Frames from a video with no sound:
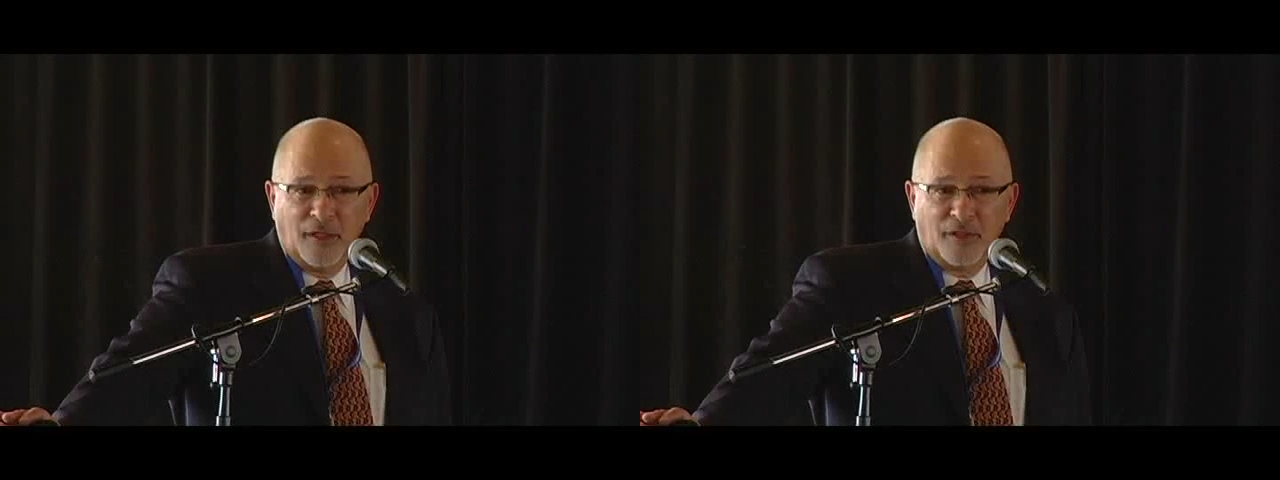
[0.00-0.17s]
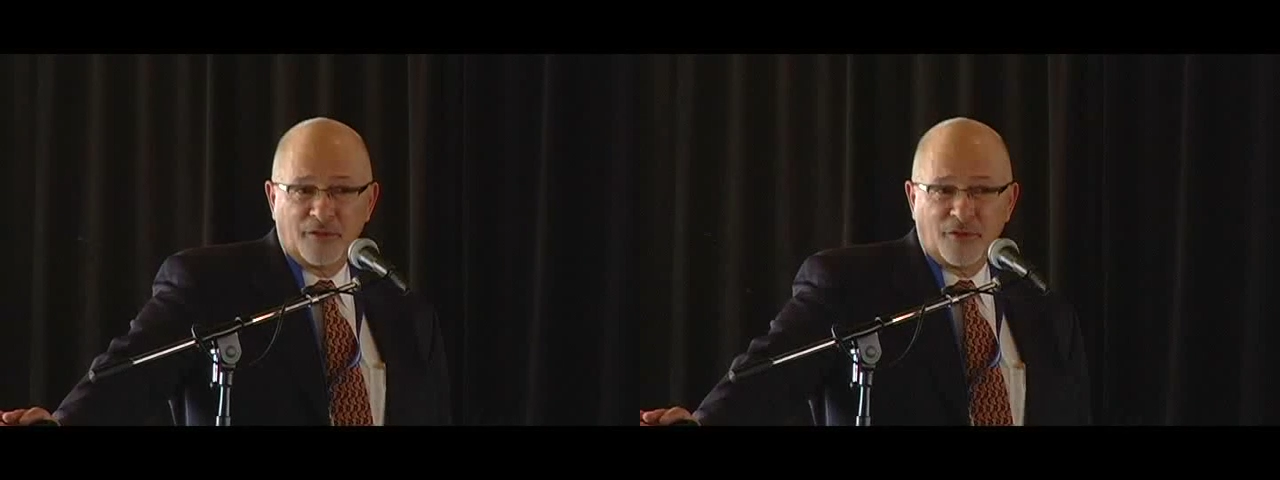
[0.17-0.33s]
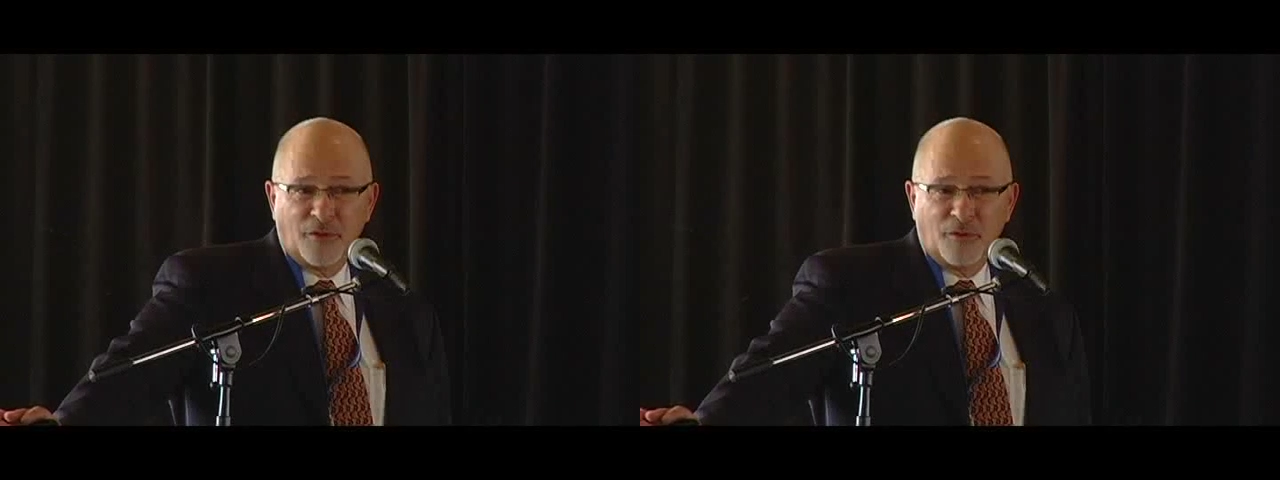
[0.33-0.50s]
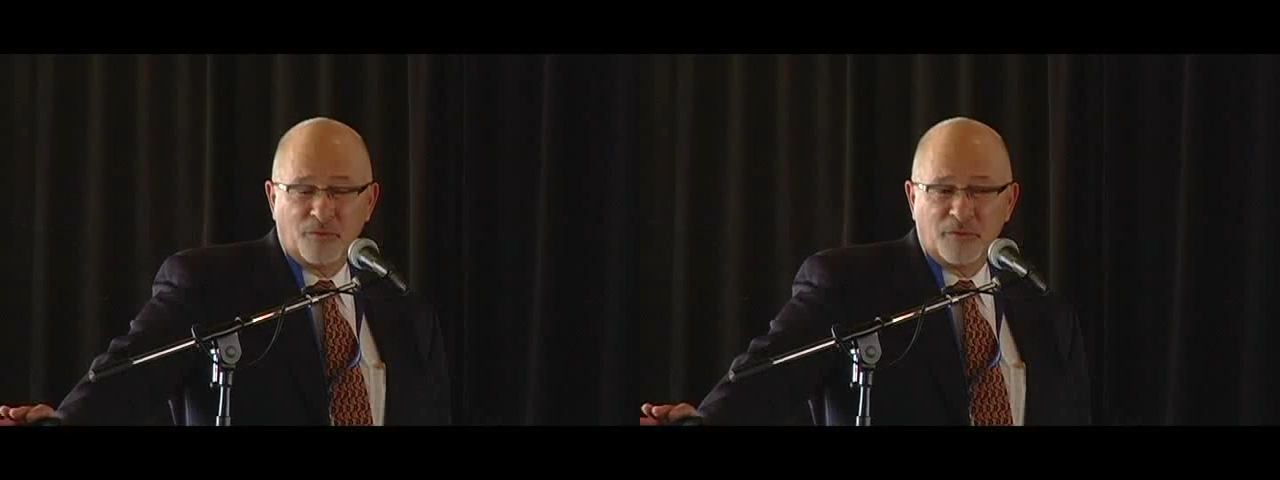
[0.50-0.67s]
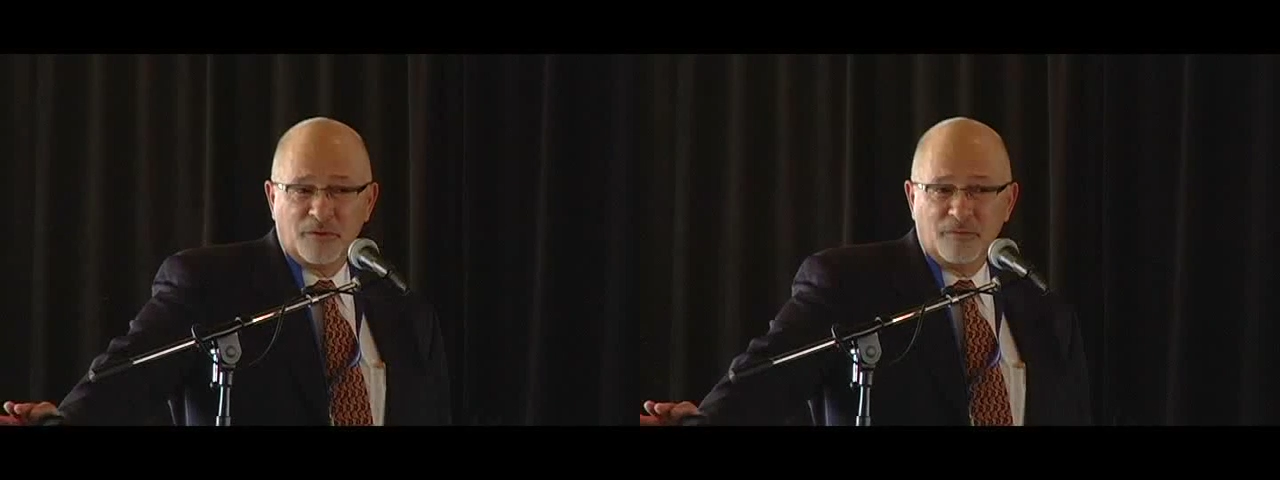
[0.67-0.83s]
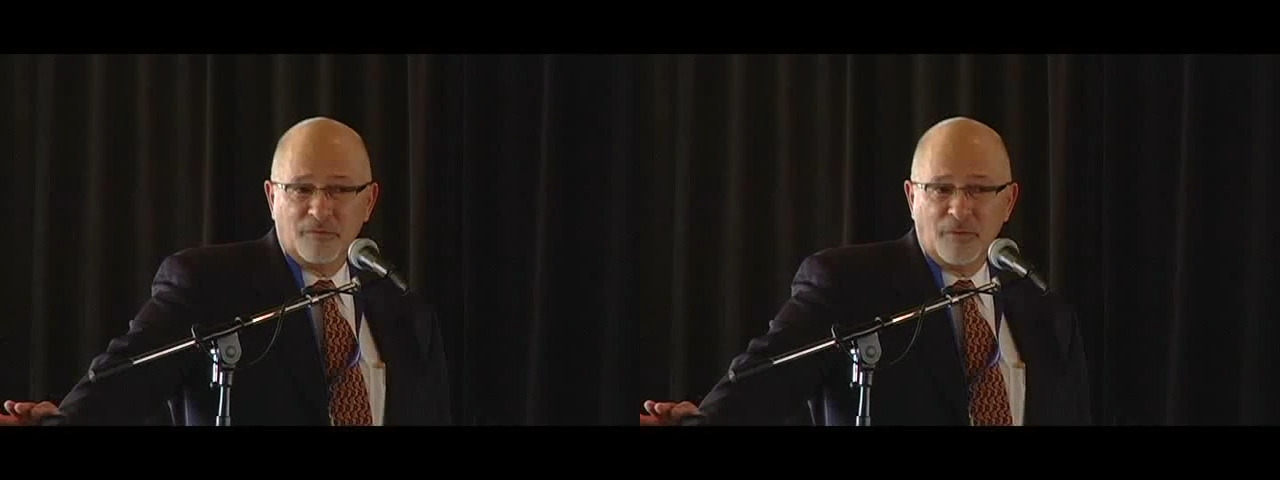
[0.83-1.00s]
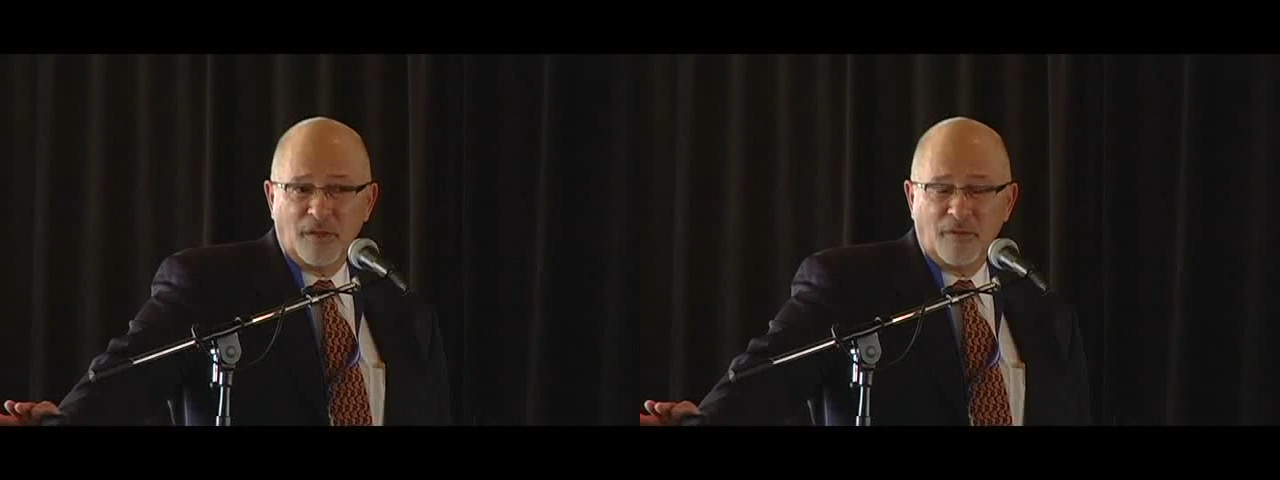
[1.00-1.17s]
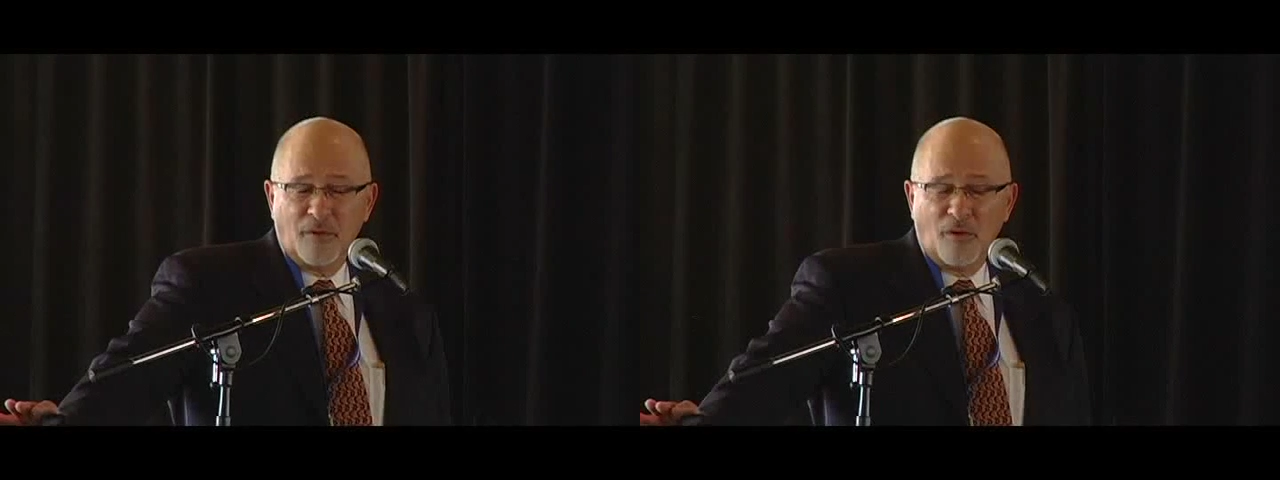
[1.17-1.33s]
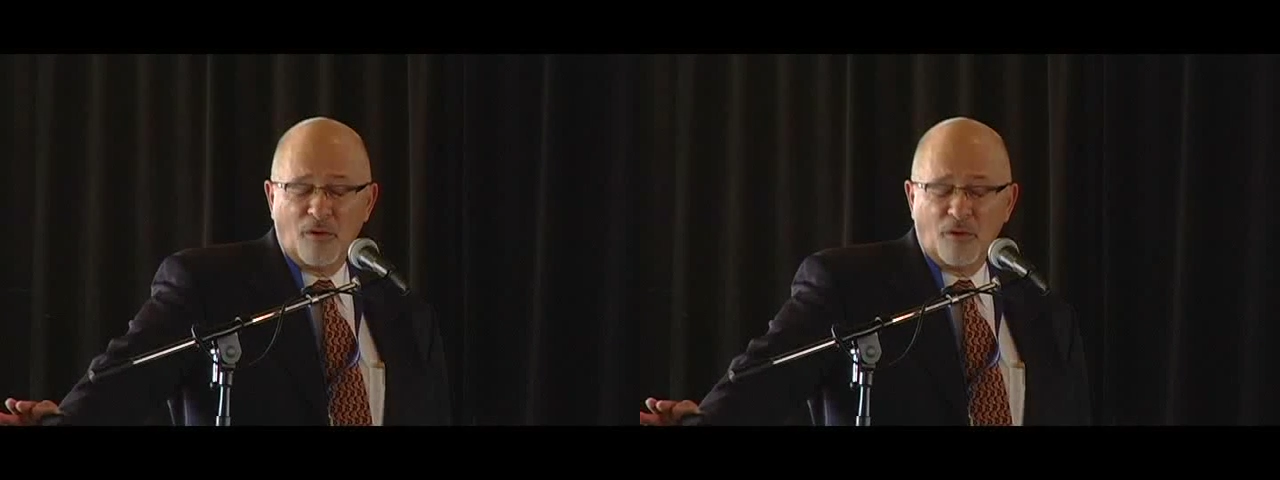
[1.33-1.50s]
So
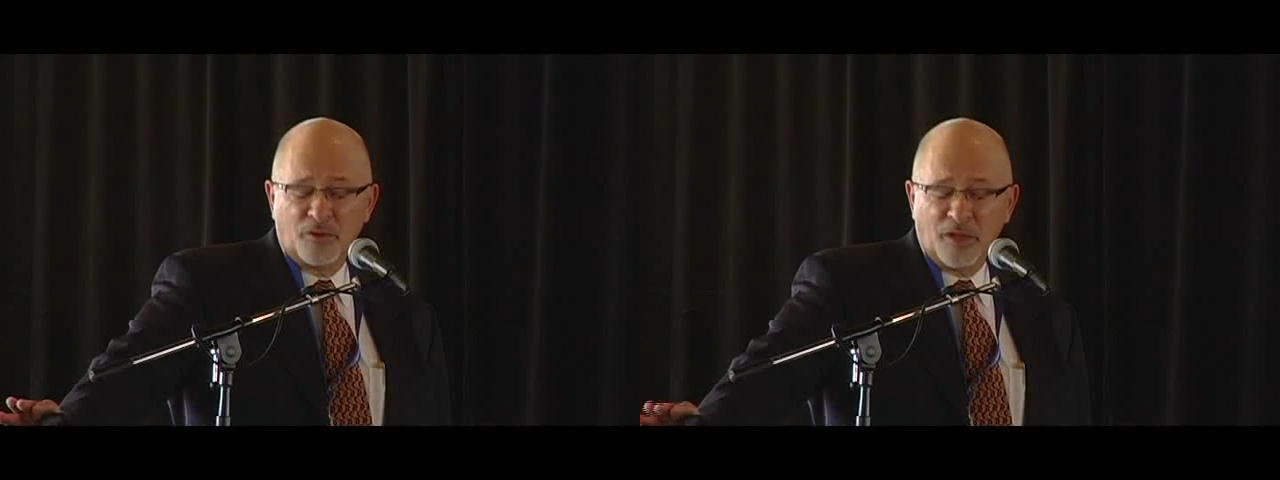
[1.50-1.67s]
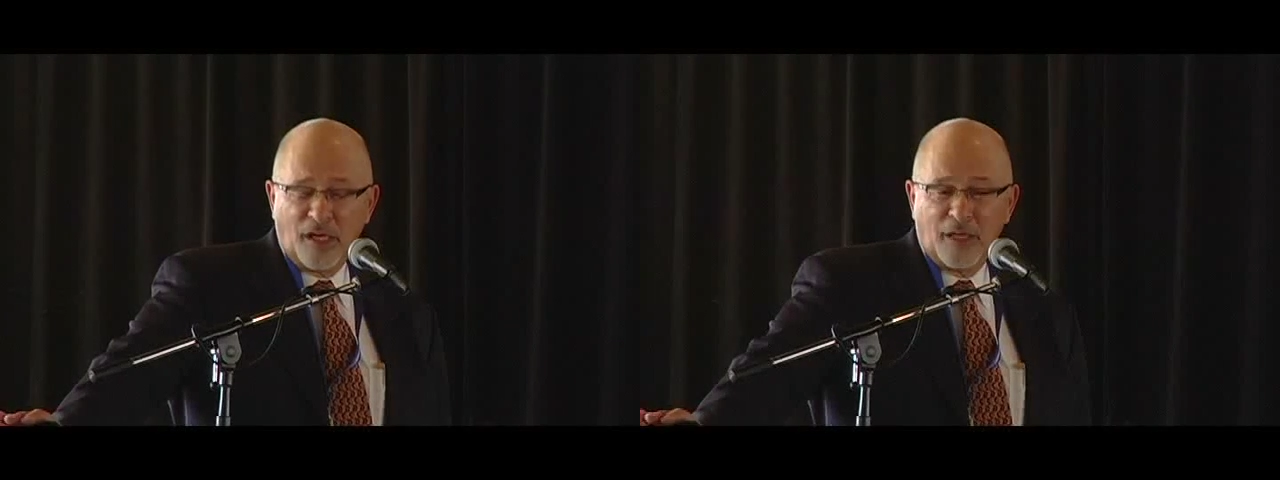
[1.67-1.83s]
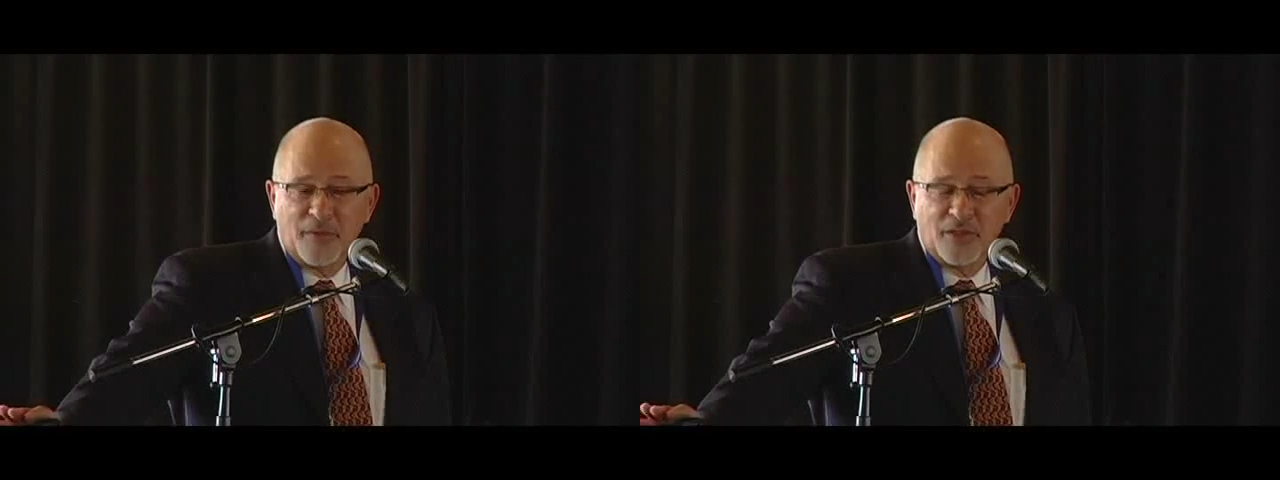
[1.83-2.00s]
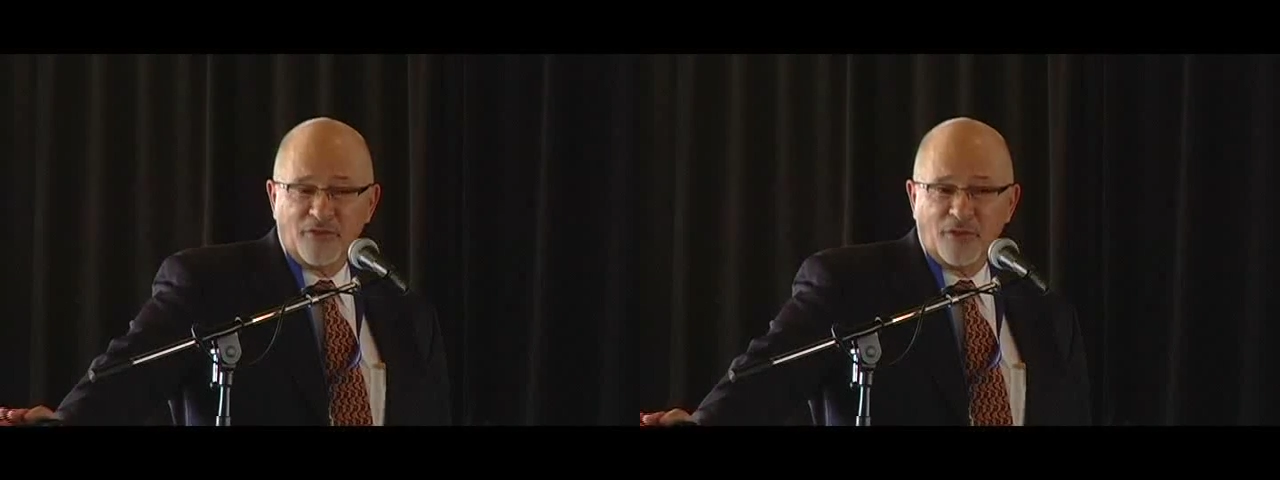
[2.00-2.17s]
autonomous